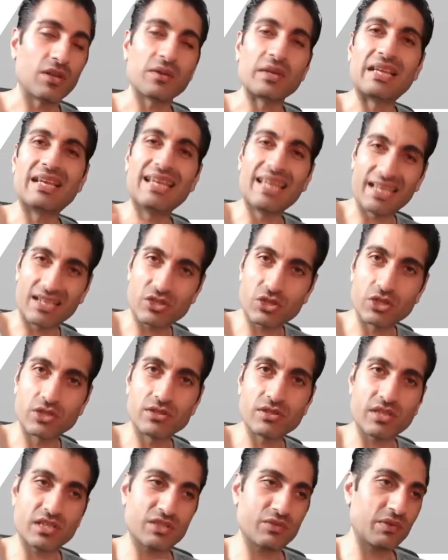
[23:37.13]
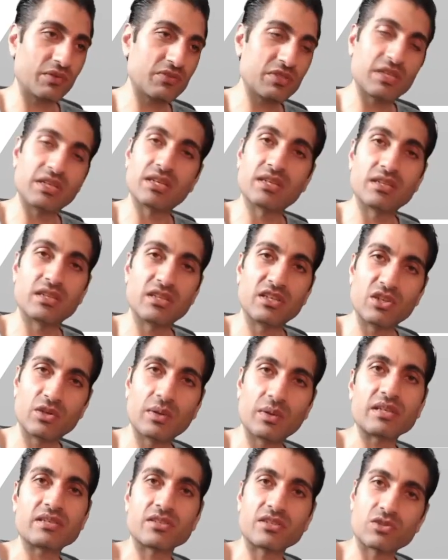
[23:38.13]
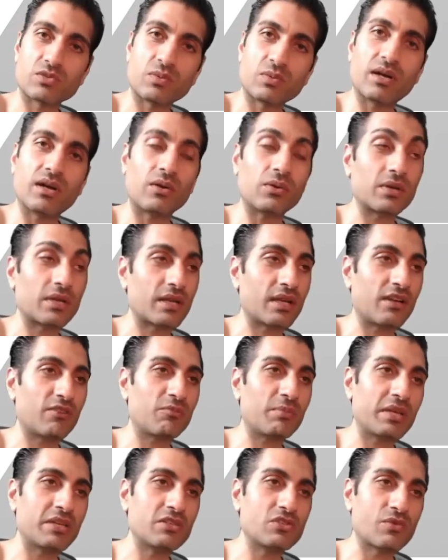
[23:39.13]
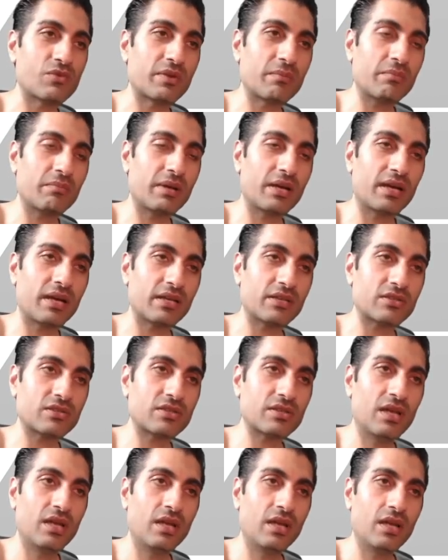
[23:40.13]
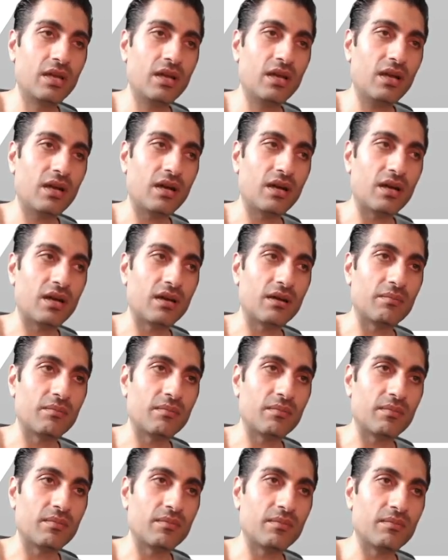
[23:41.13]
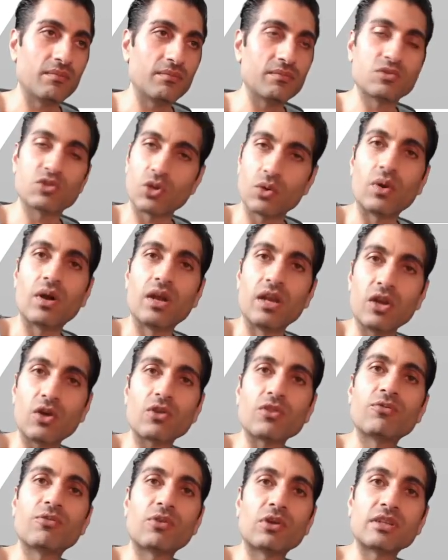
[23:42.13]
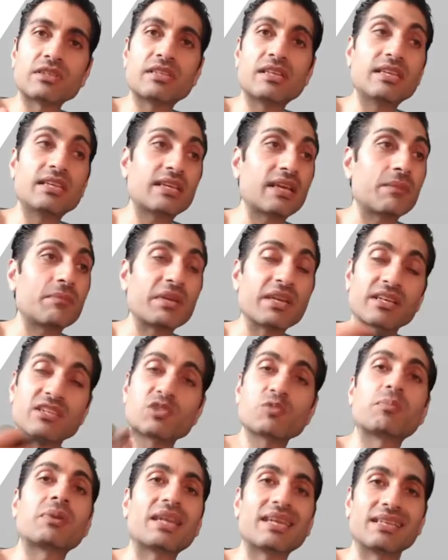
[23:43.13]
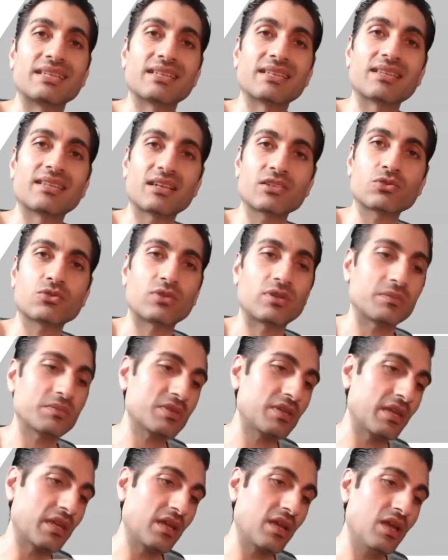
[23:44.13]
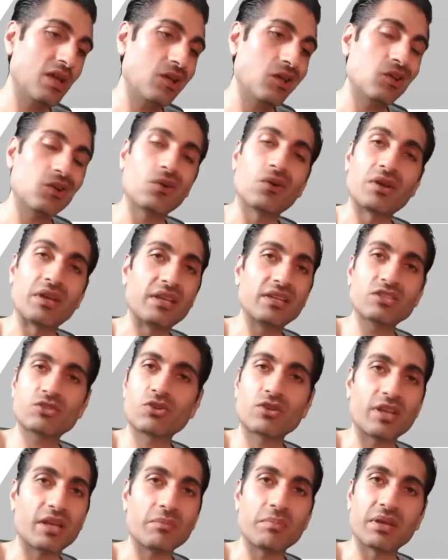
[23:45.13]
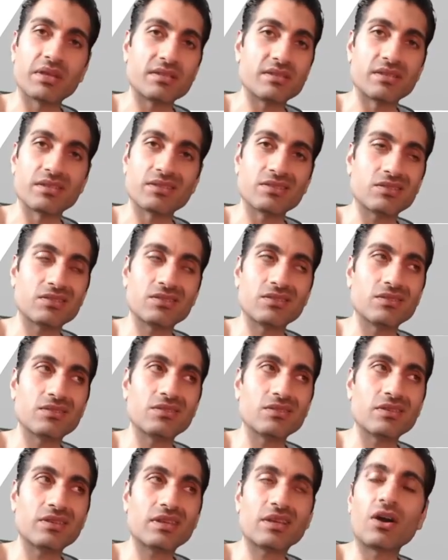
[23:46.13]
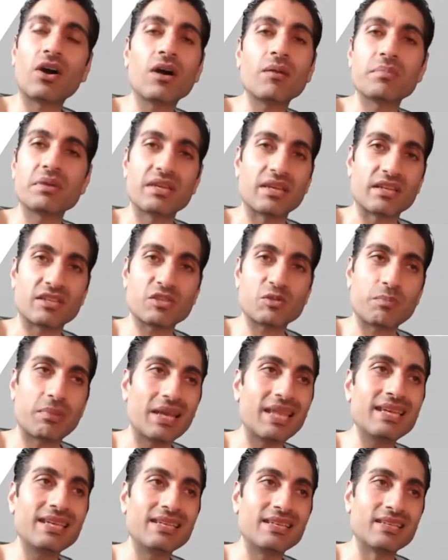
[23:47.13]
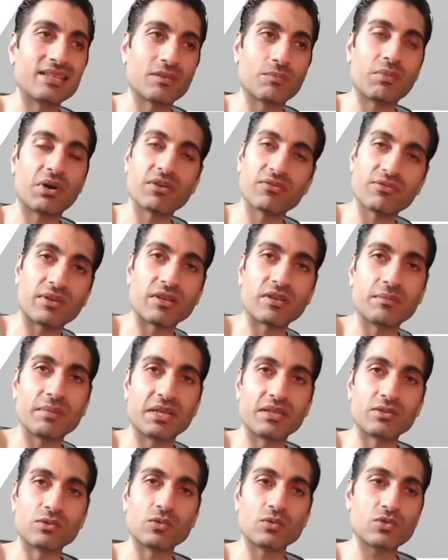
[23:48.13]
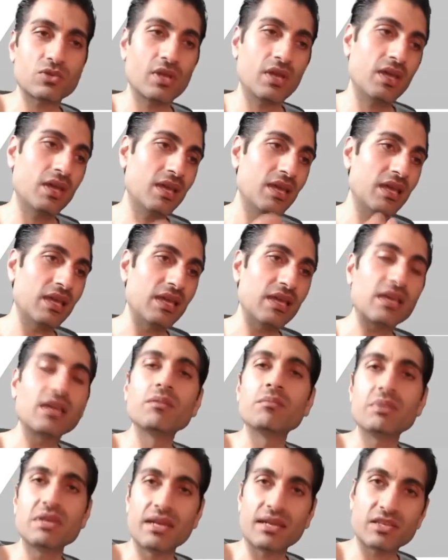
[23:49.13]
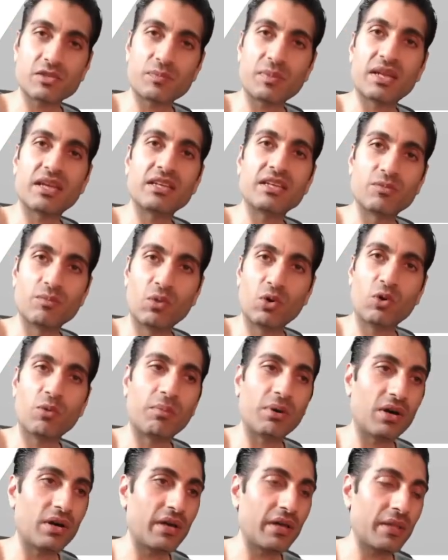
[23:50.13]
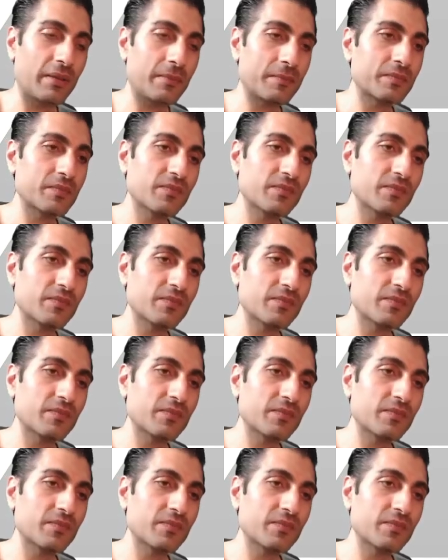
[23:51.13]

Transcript: elections, as we've seen in the US as well, can have major impacts. So a lot of the volatility can be explained. That's what I'm saying. On an intraday basis, it can't be explained by fundamentals. It can be explained more by,